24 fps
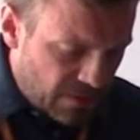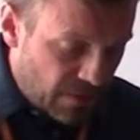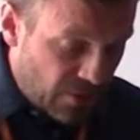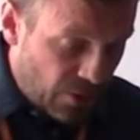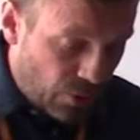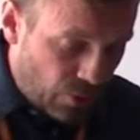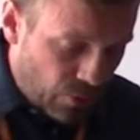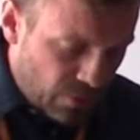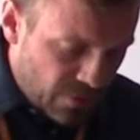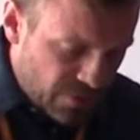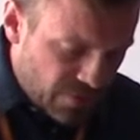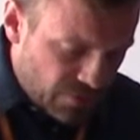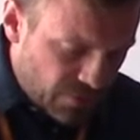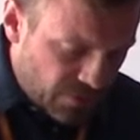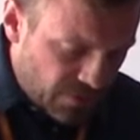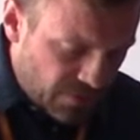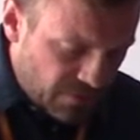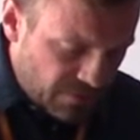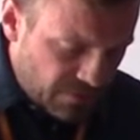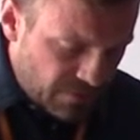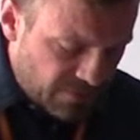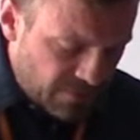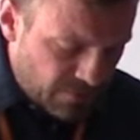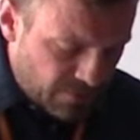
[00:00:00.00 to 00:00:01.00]
The oldest
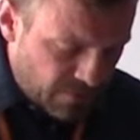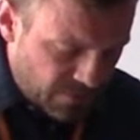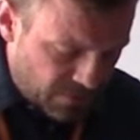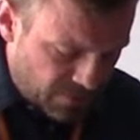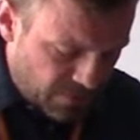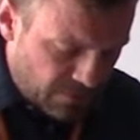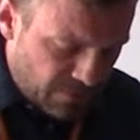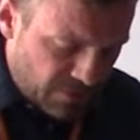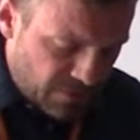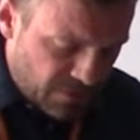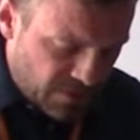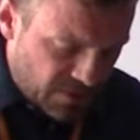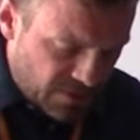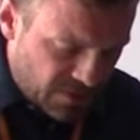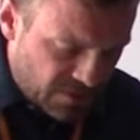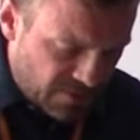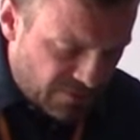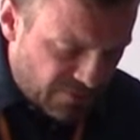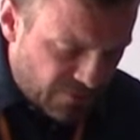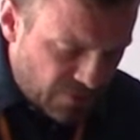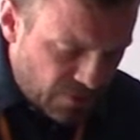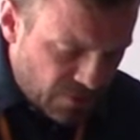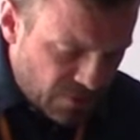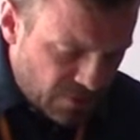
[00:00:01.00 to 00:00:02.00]
one, which is
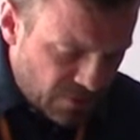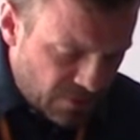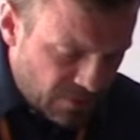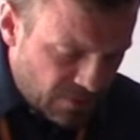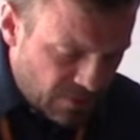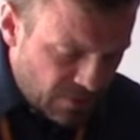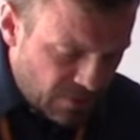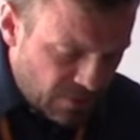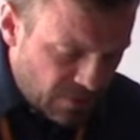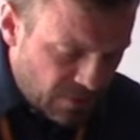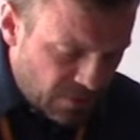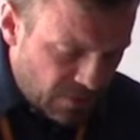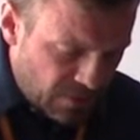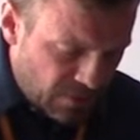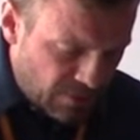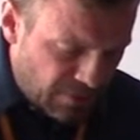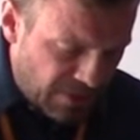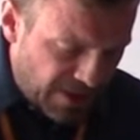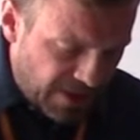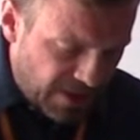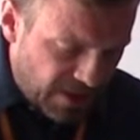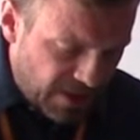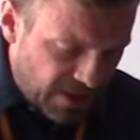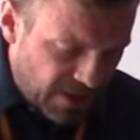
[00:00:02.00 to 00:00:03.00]
the first one,
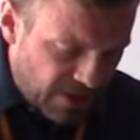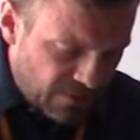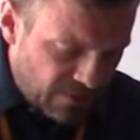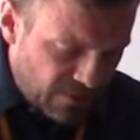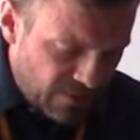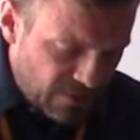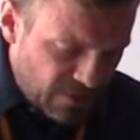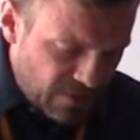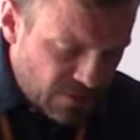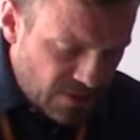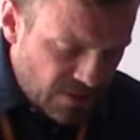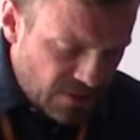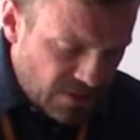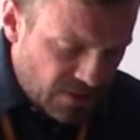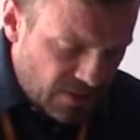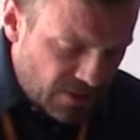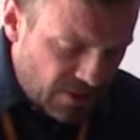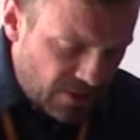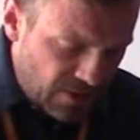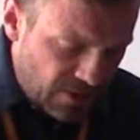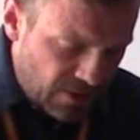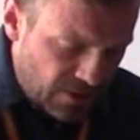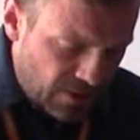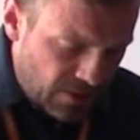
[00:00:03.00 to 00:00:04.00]
Black K30,
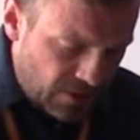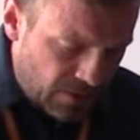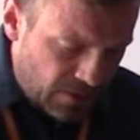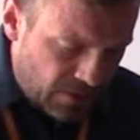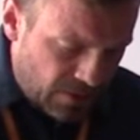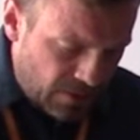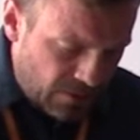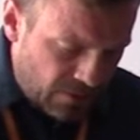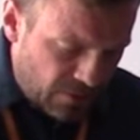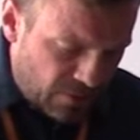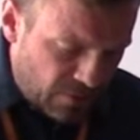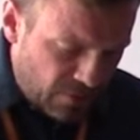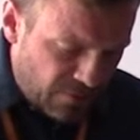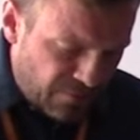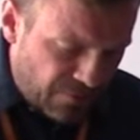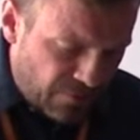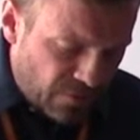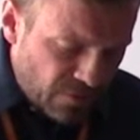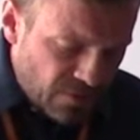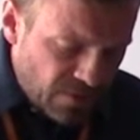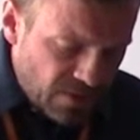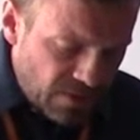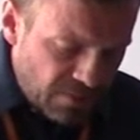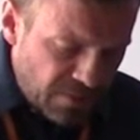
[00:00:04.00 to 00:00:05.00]
could
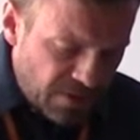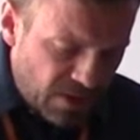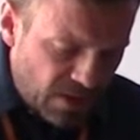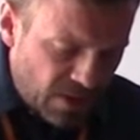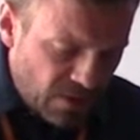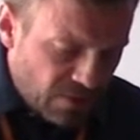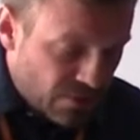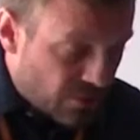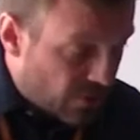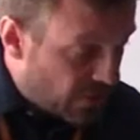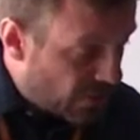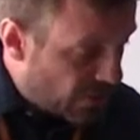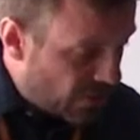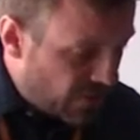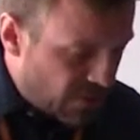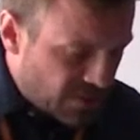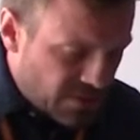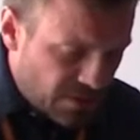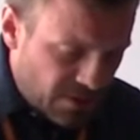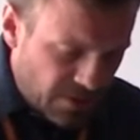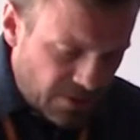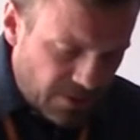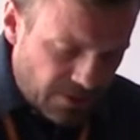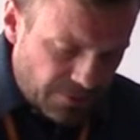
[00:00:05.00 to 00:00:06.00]
fortunately be dated
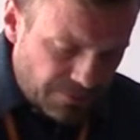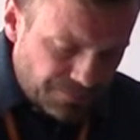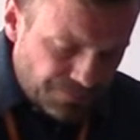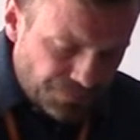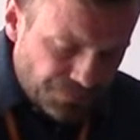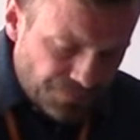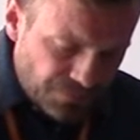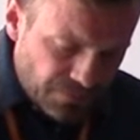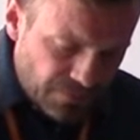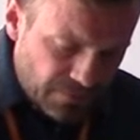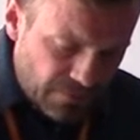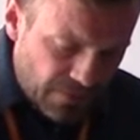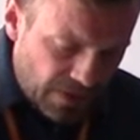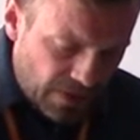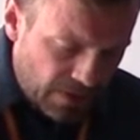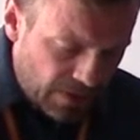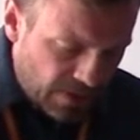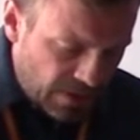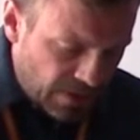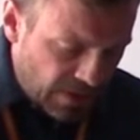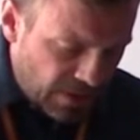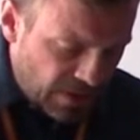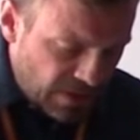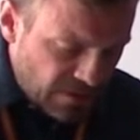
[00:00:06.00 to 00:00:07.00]
chronologically,
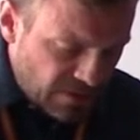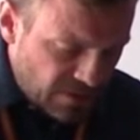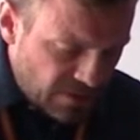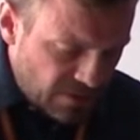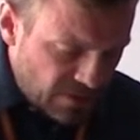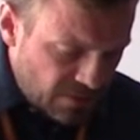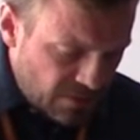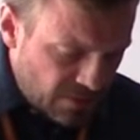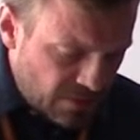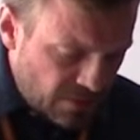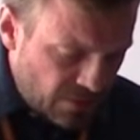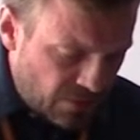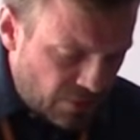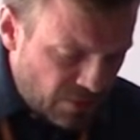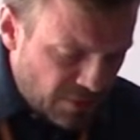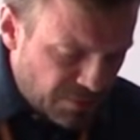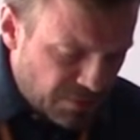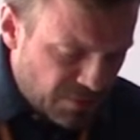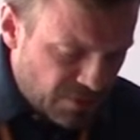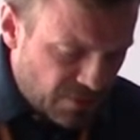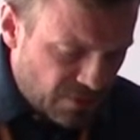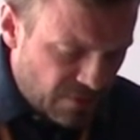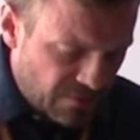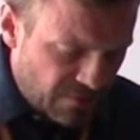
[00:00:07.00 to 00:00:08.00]
and as the
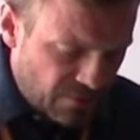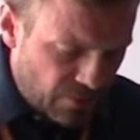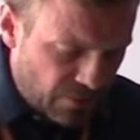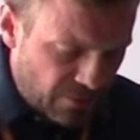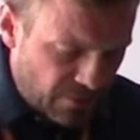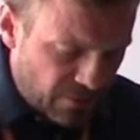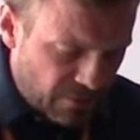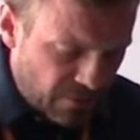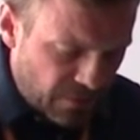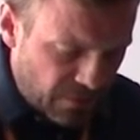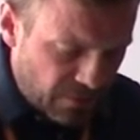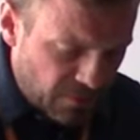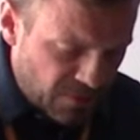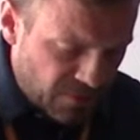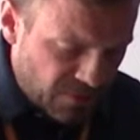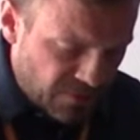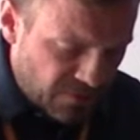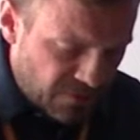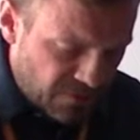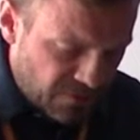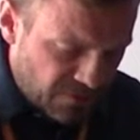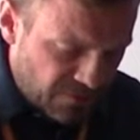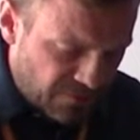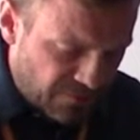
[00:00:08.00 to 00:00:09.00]
youngest preserved growth ring
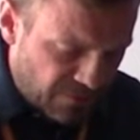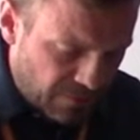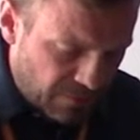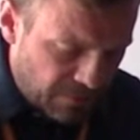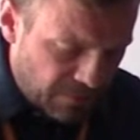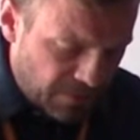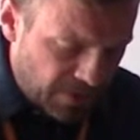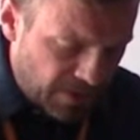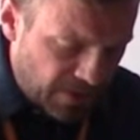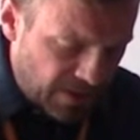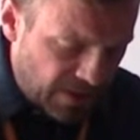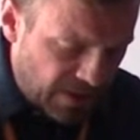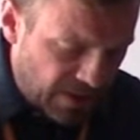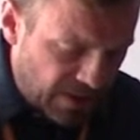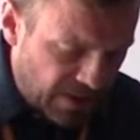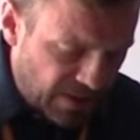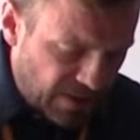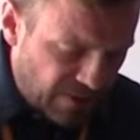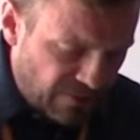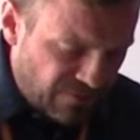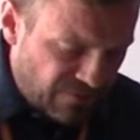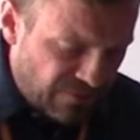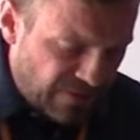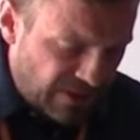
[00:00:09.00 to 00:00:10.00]
was from
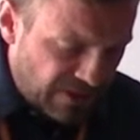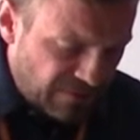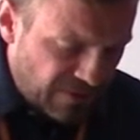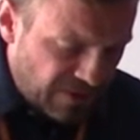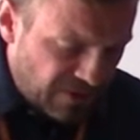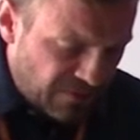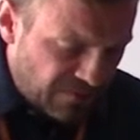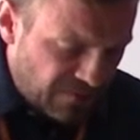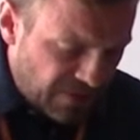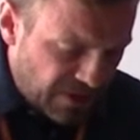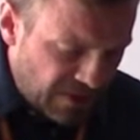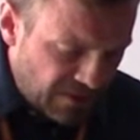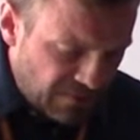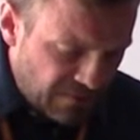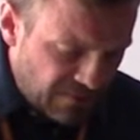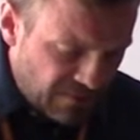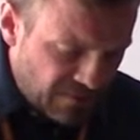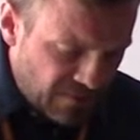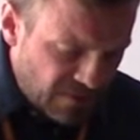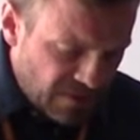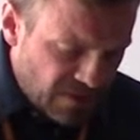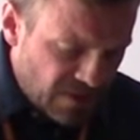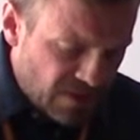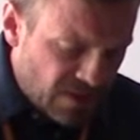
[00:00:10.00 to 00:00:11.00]
85,
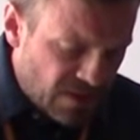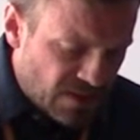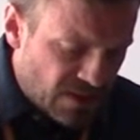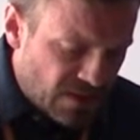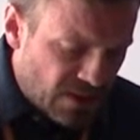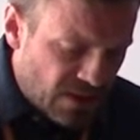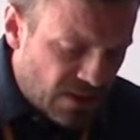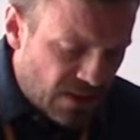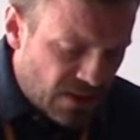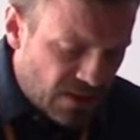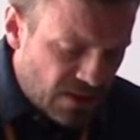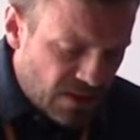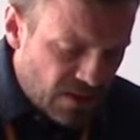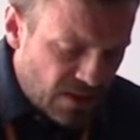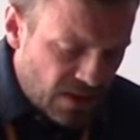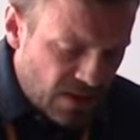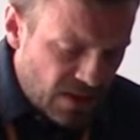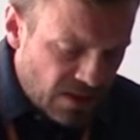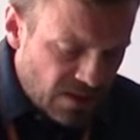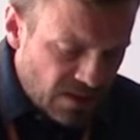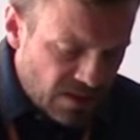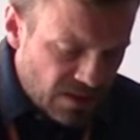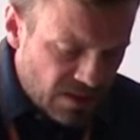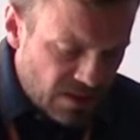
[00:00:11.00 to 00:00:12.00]
it statistically
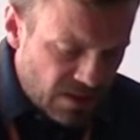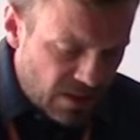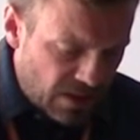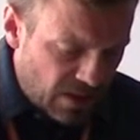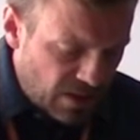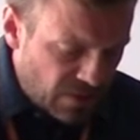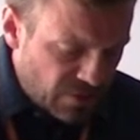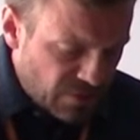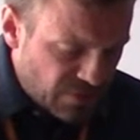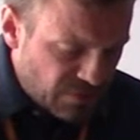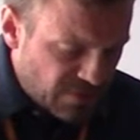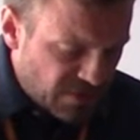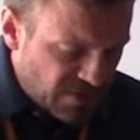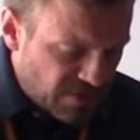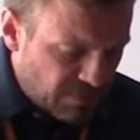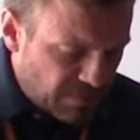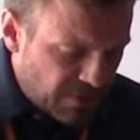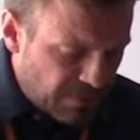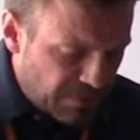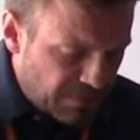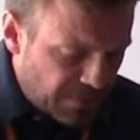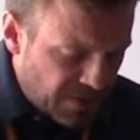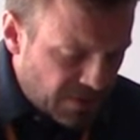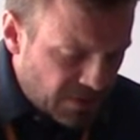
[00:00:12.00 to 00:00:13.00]
indicates that the house must have
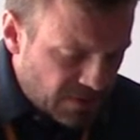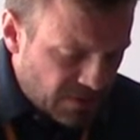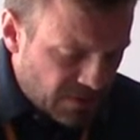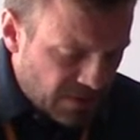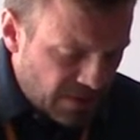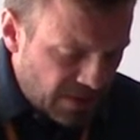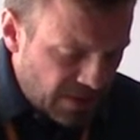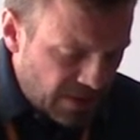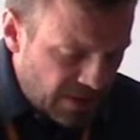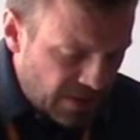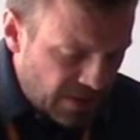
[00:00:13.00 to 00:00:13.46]
been built